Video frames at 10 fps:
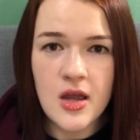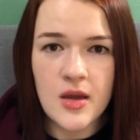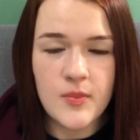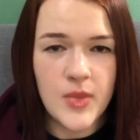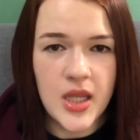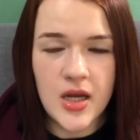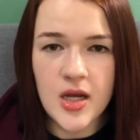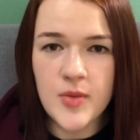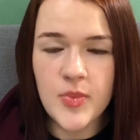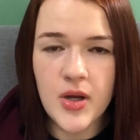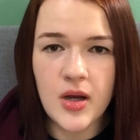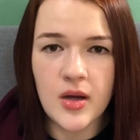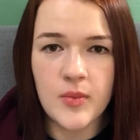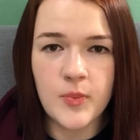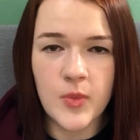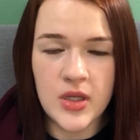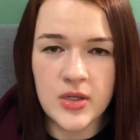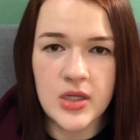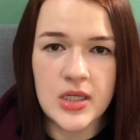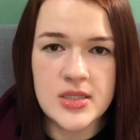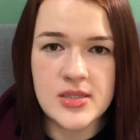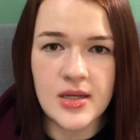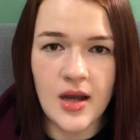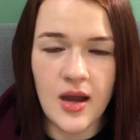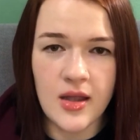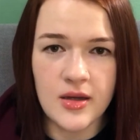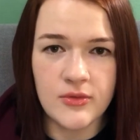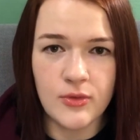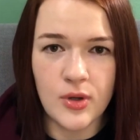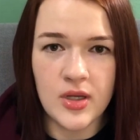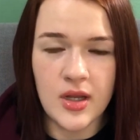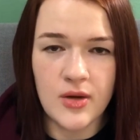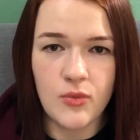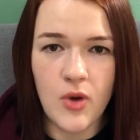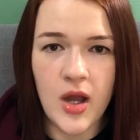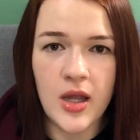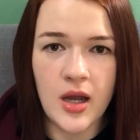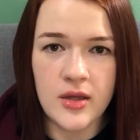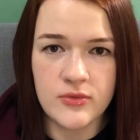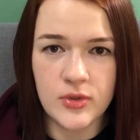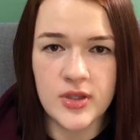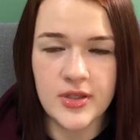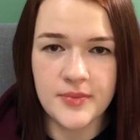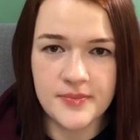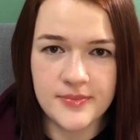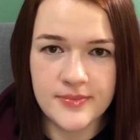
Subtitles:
and makeup ingredients that I avoid and why I avoid them.